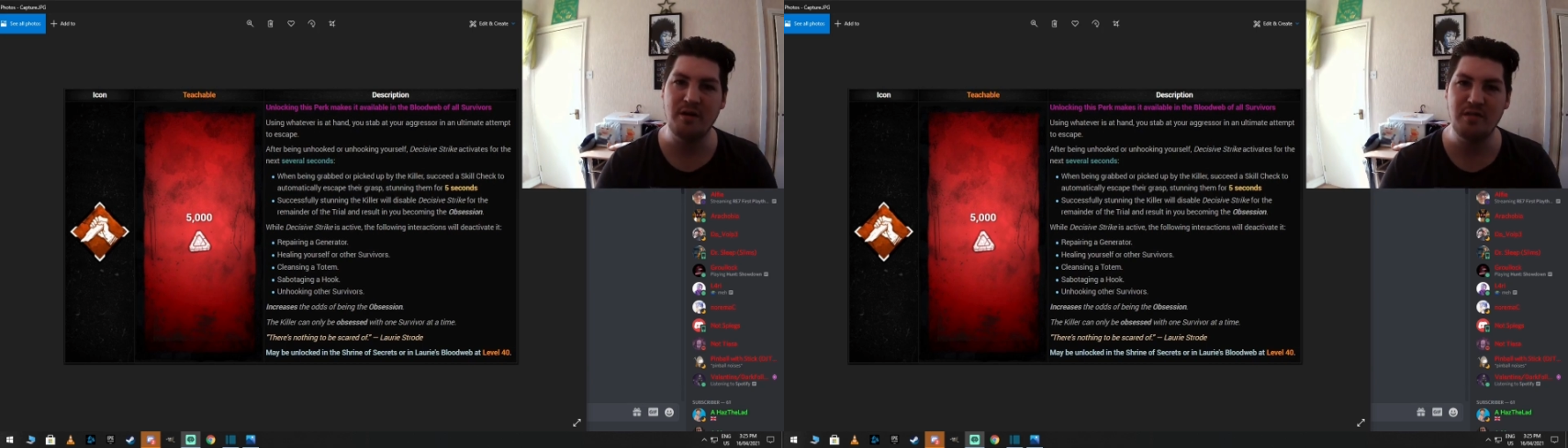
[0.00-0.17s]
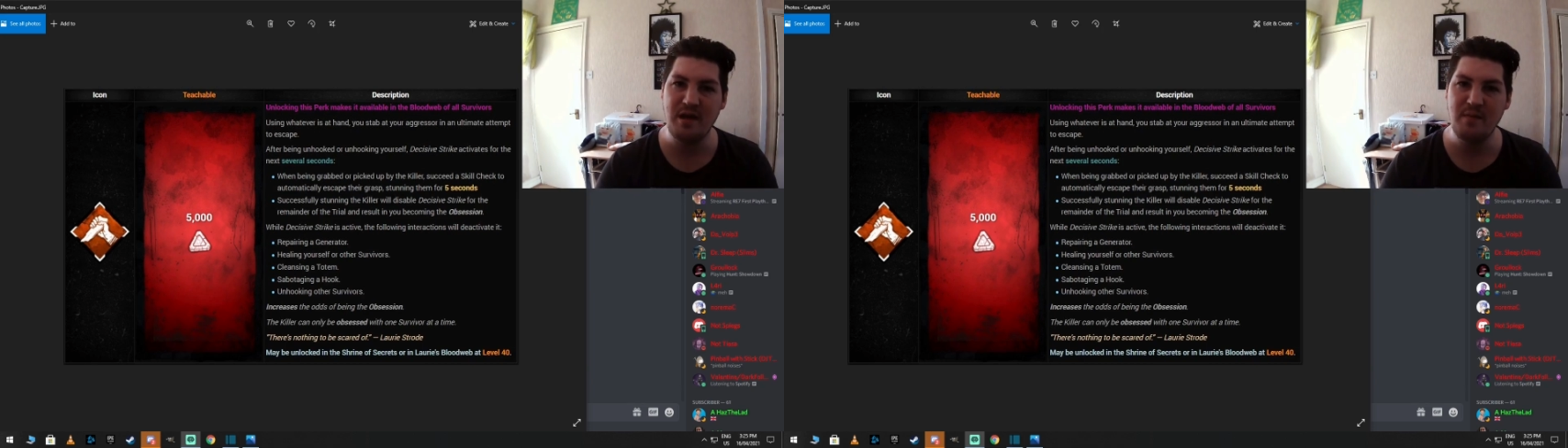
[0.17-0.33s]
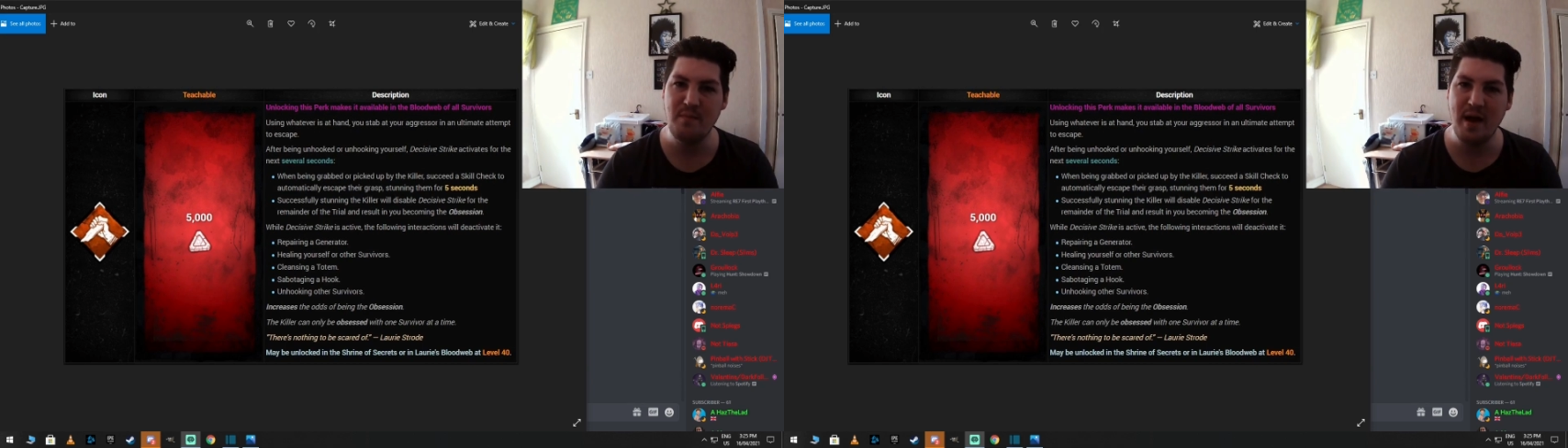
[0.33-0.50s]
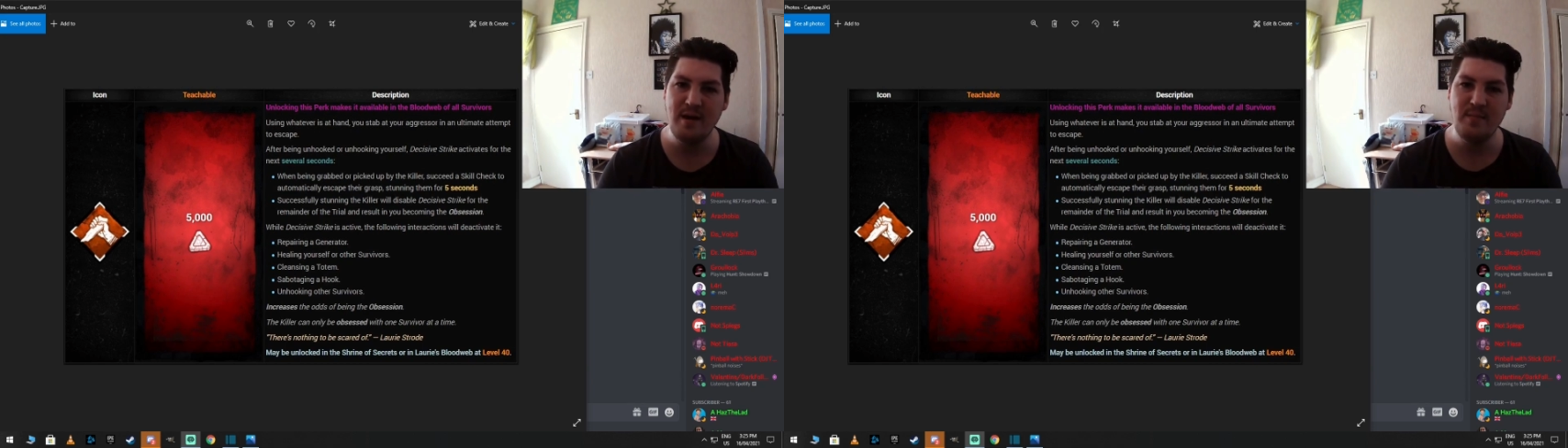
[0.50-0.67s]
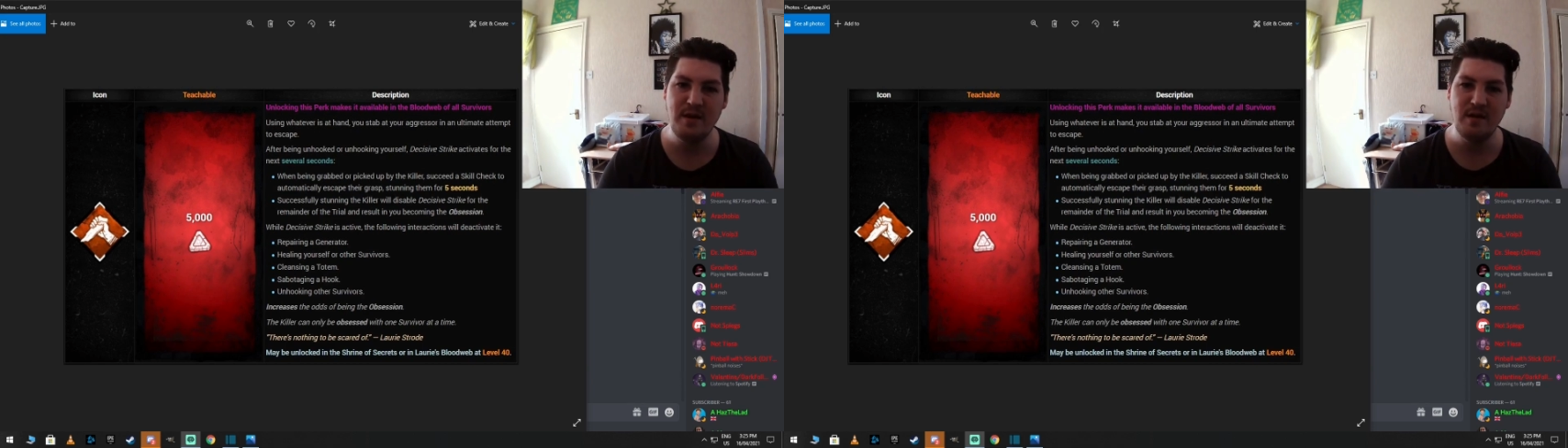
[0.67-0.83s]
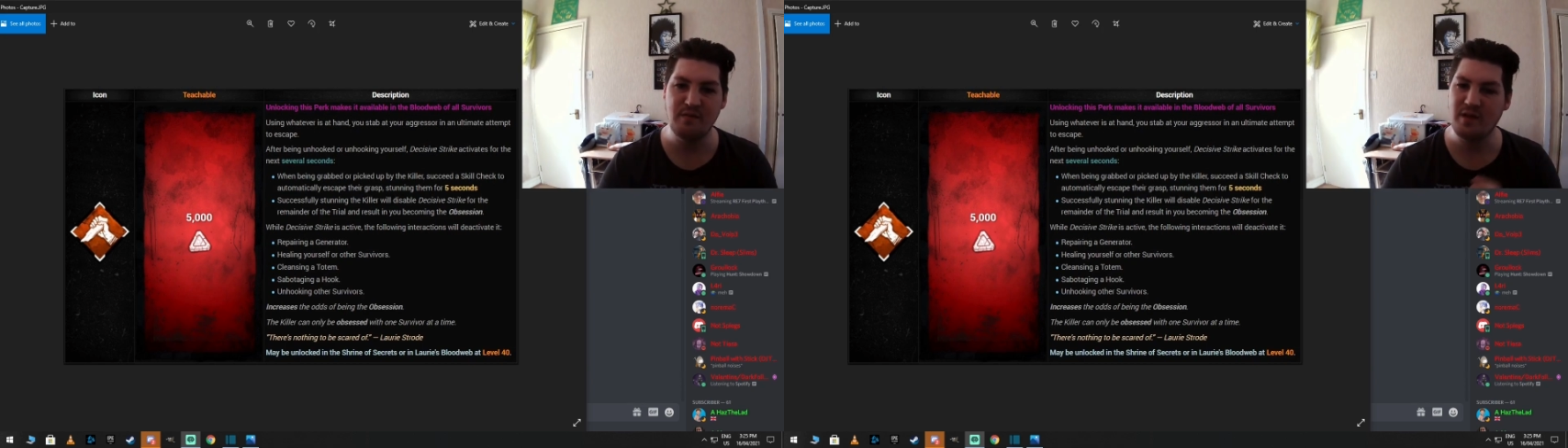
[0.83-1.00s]
I think
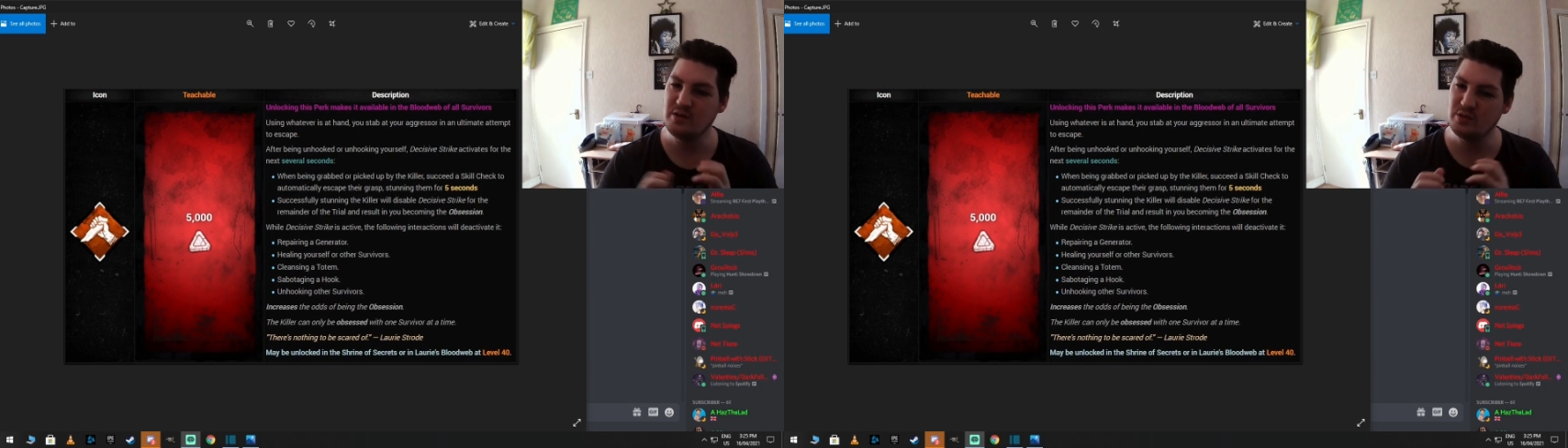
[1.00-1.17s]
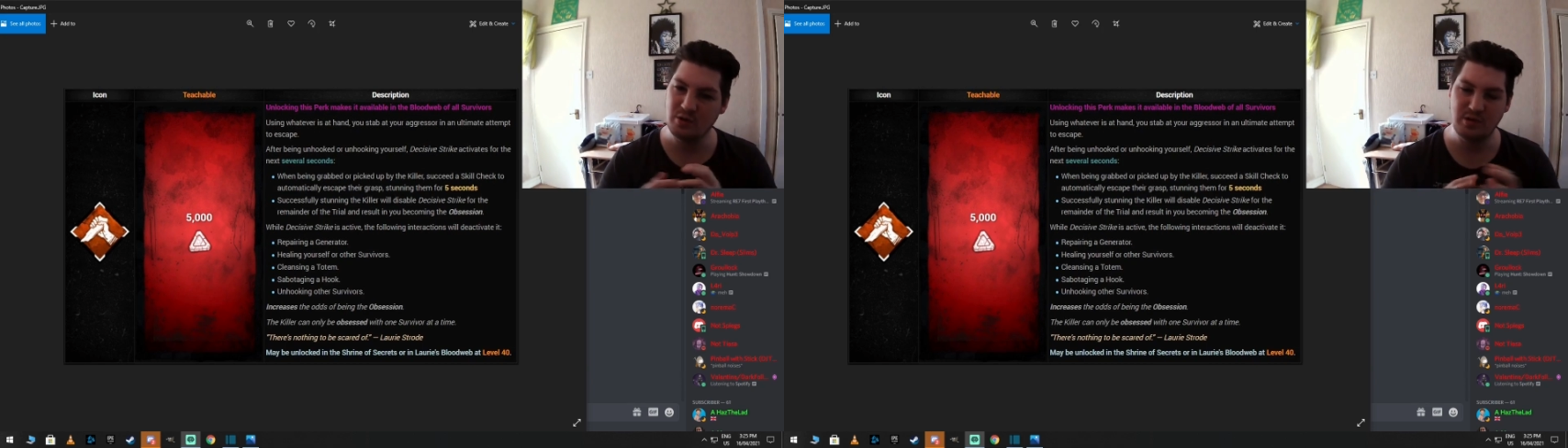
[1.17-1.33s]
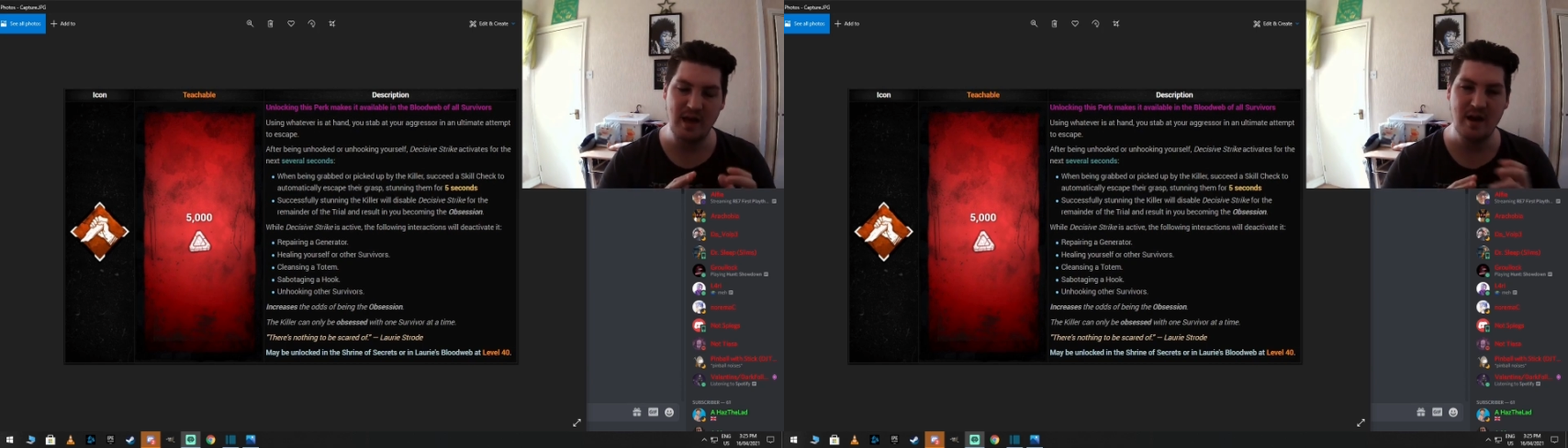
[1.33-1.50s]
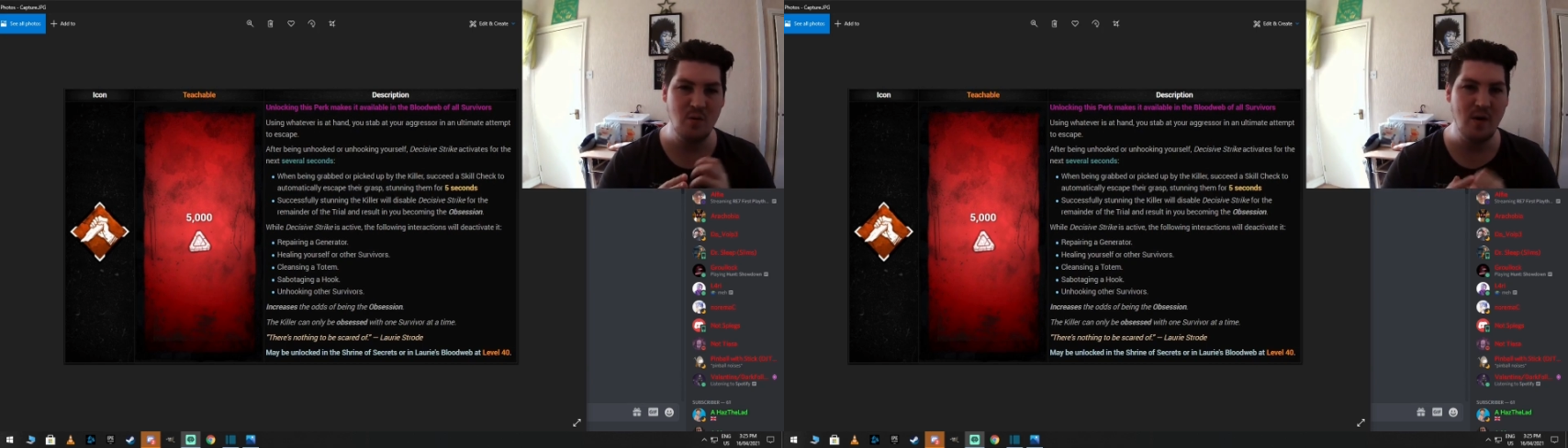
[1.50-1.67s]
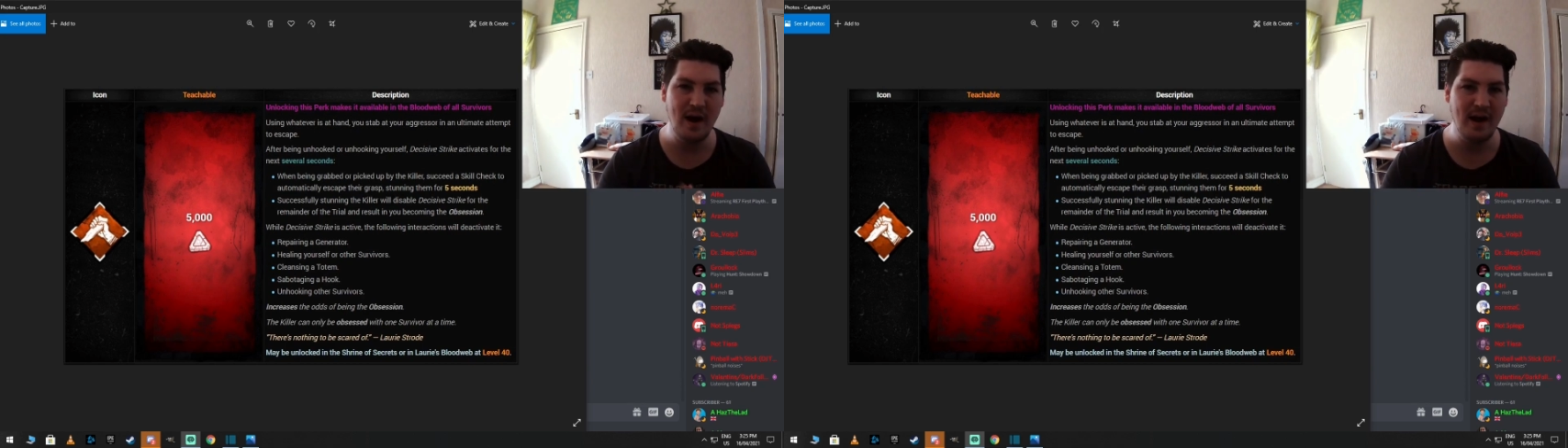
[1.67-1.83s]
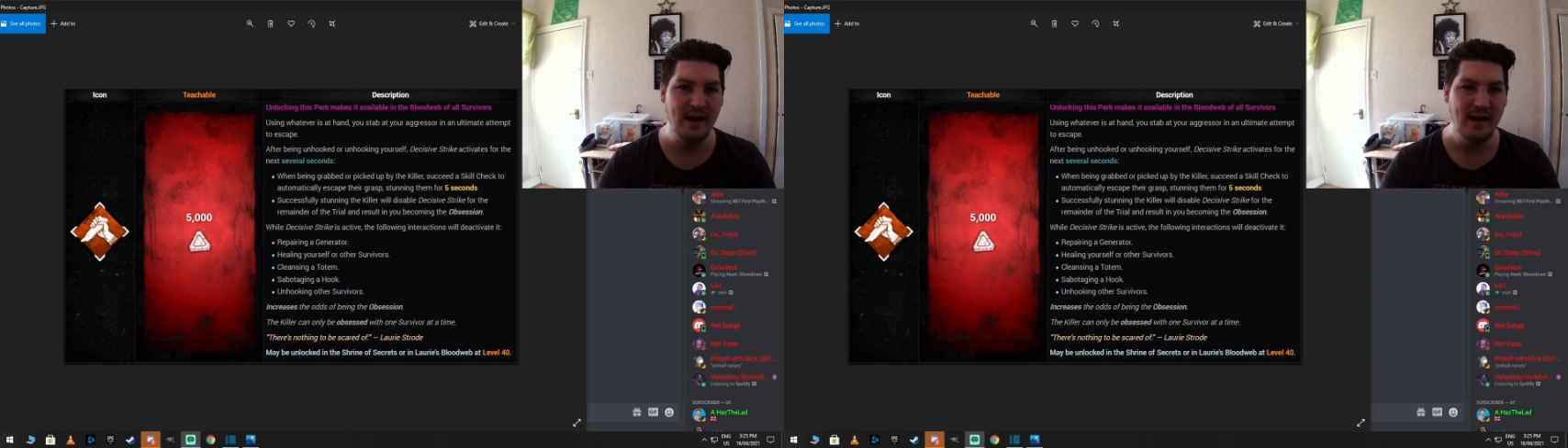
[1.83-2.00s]
maybe if they took that
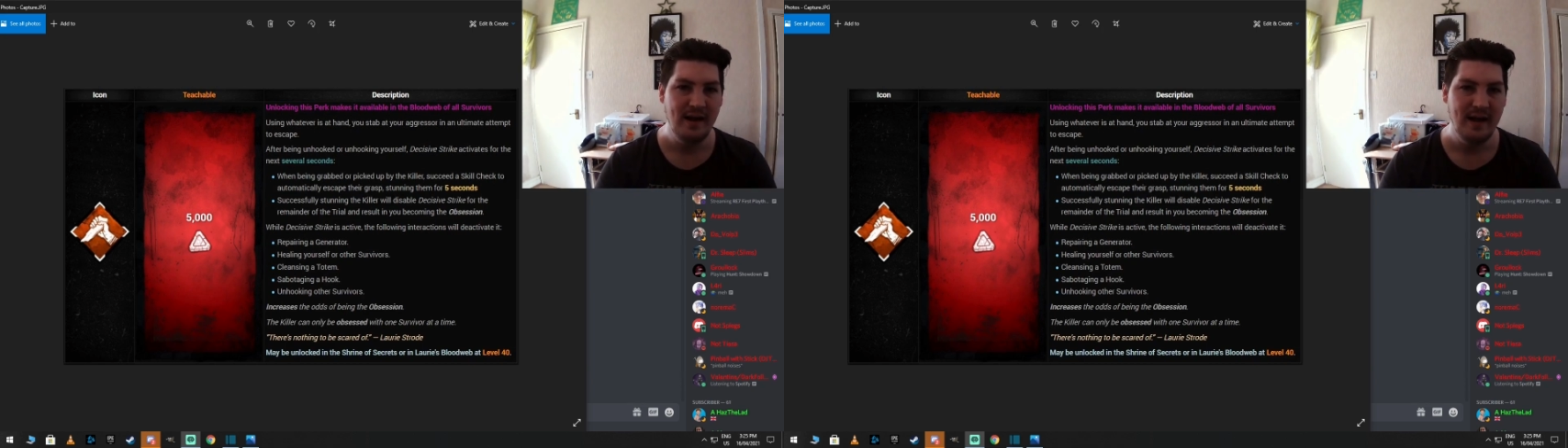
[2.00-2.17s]
away